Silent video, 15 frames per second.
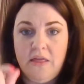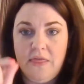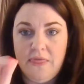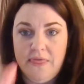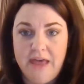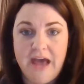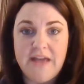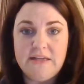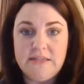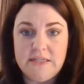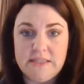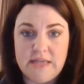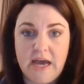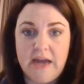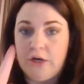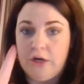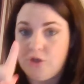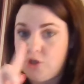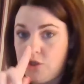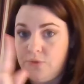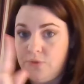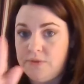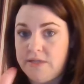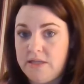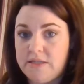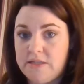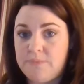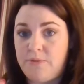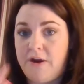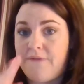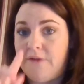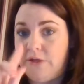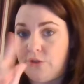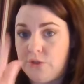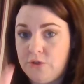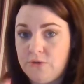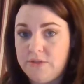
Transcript: that desire, choosing this preference,